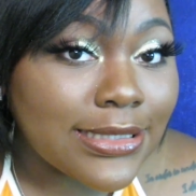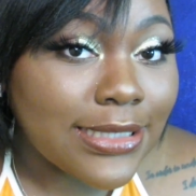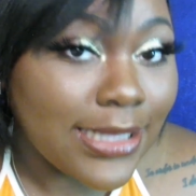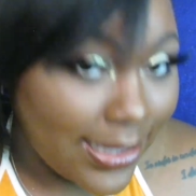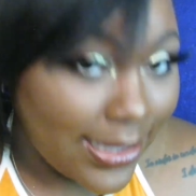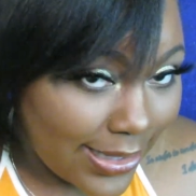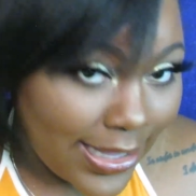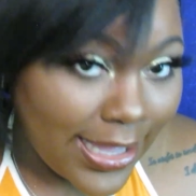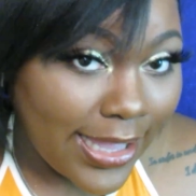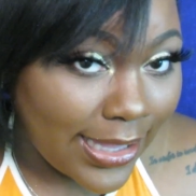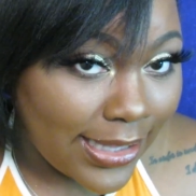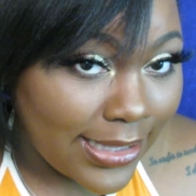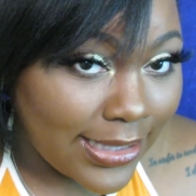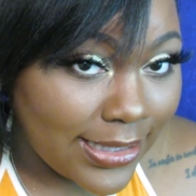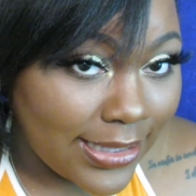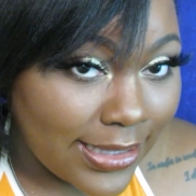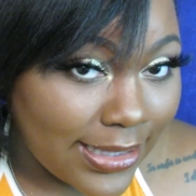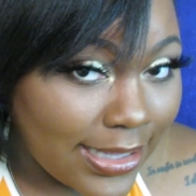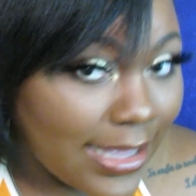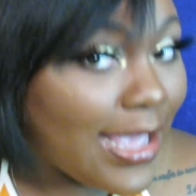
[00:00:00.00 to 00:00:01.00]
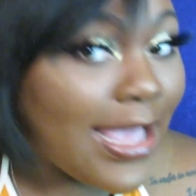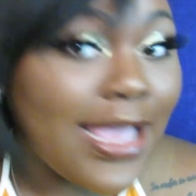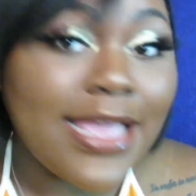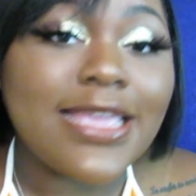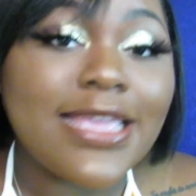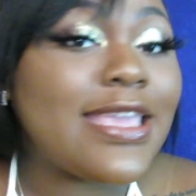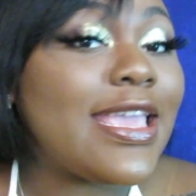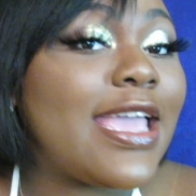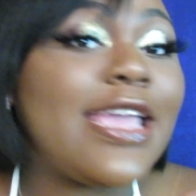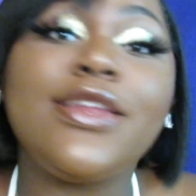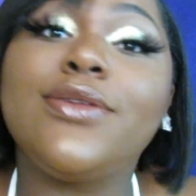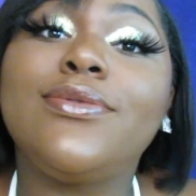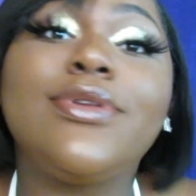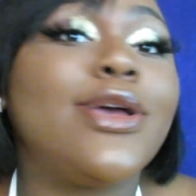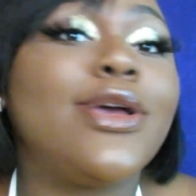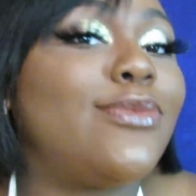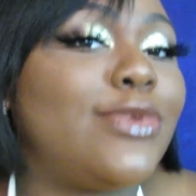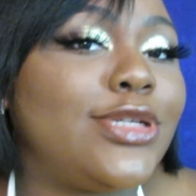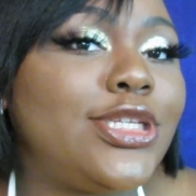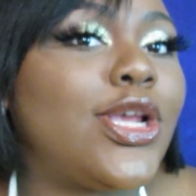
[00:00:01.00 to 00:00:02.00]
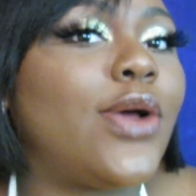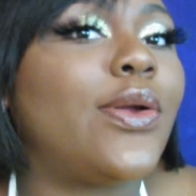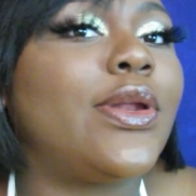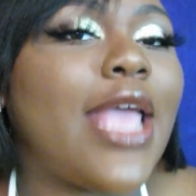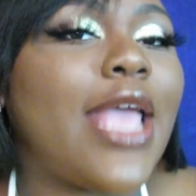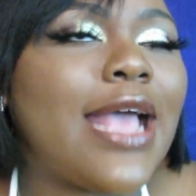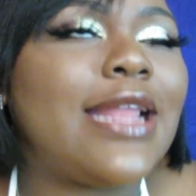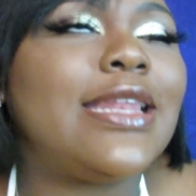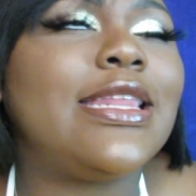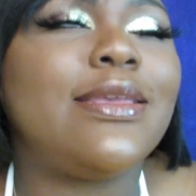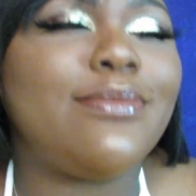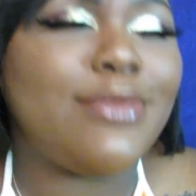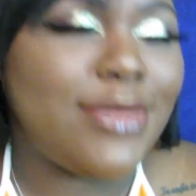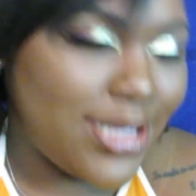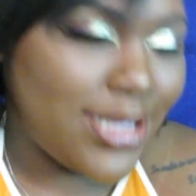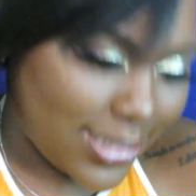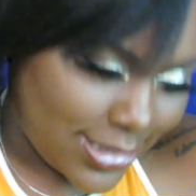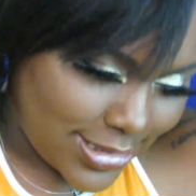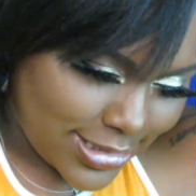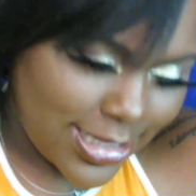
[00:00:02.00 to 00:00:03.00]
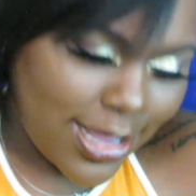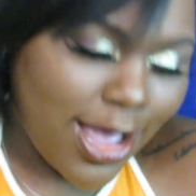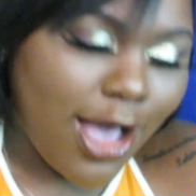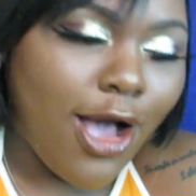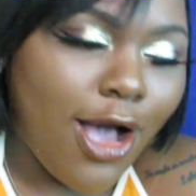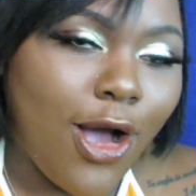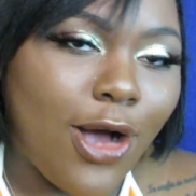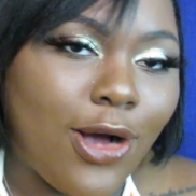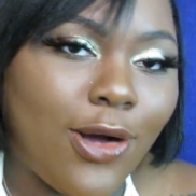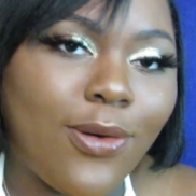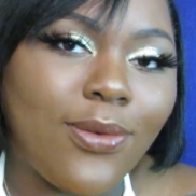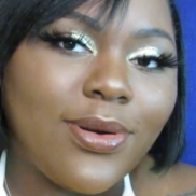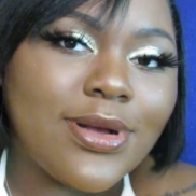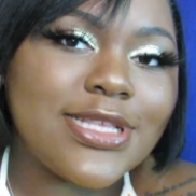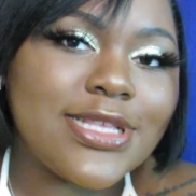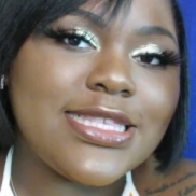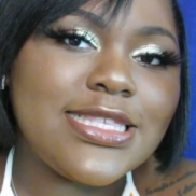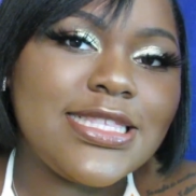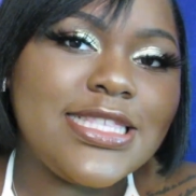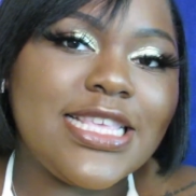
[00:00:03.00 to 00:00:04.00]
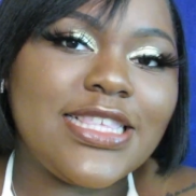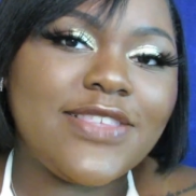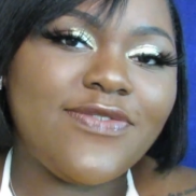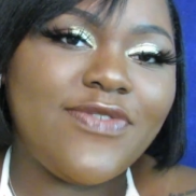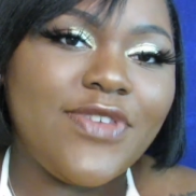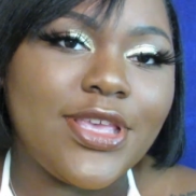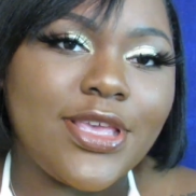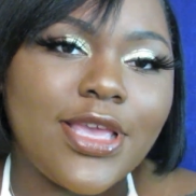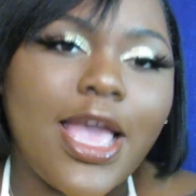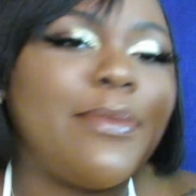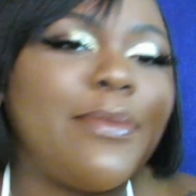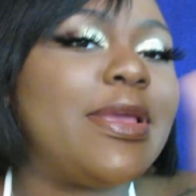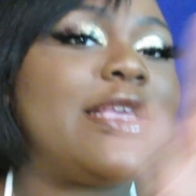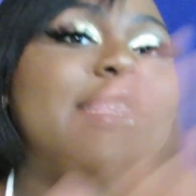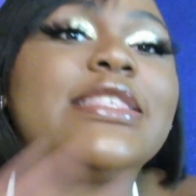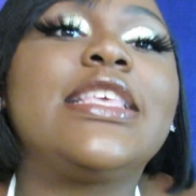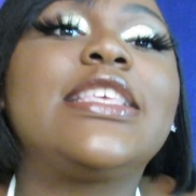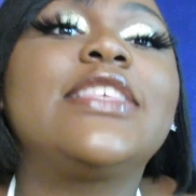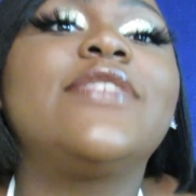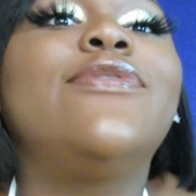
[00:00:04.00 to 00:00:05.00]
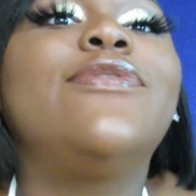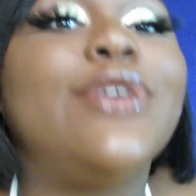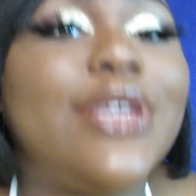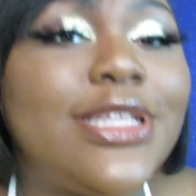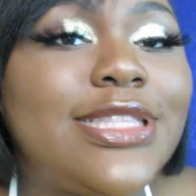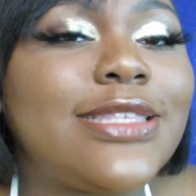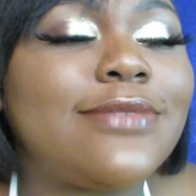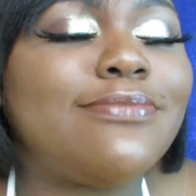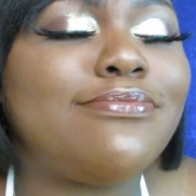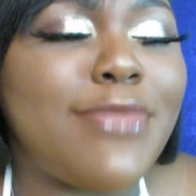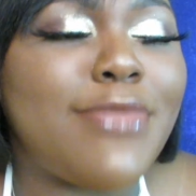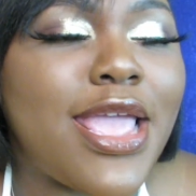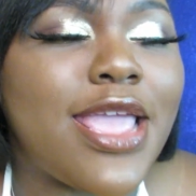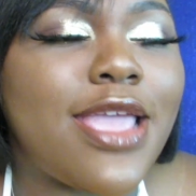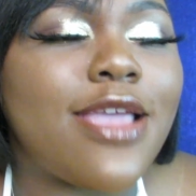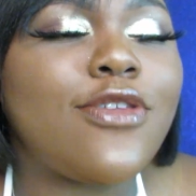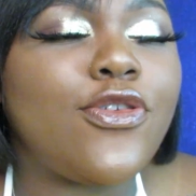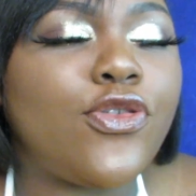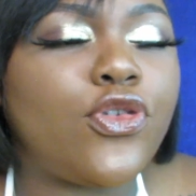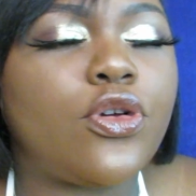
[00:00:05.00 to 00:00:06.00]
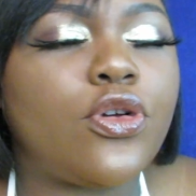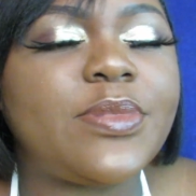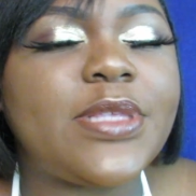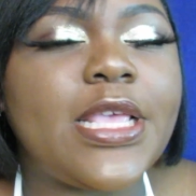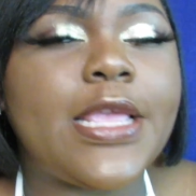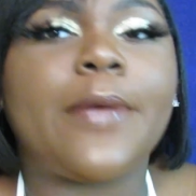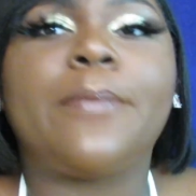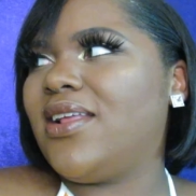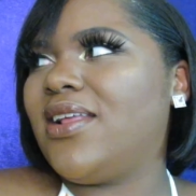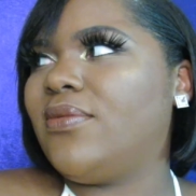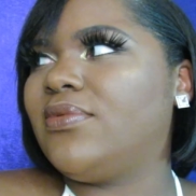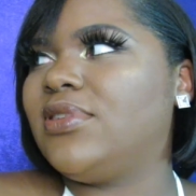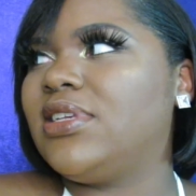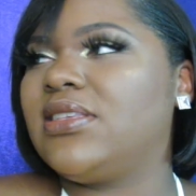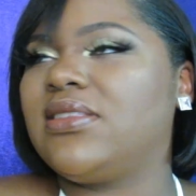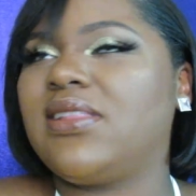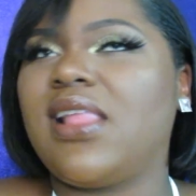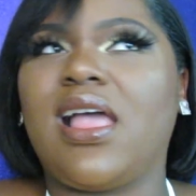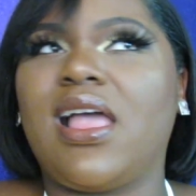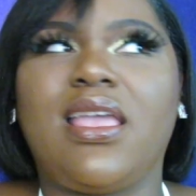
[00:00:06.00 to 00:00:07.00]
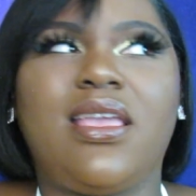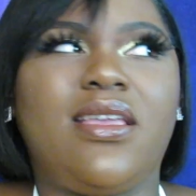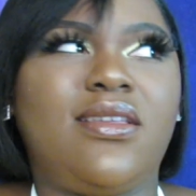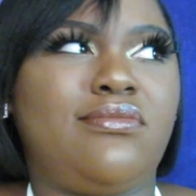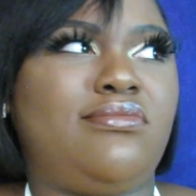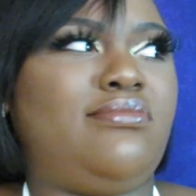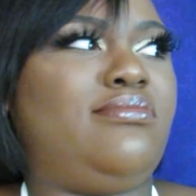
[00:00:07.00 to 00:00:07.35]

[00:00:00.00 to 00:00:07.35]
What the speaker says: Okay? Can't do nothing with Jody. I need me a tall 6 foot man. You know what I'm saying? And I'm just like,